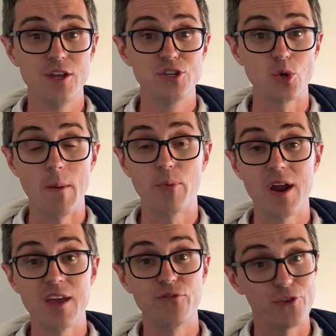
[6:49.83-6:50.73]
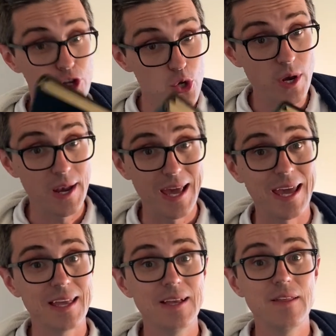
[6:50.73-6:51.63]
So I'm praying for you
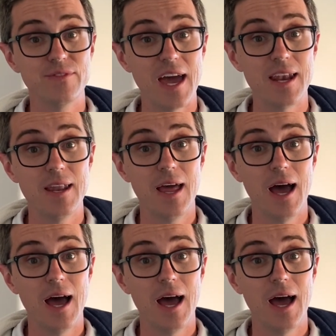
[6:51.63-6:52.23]
today that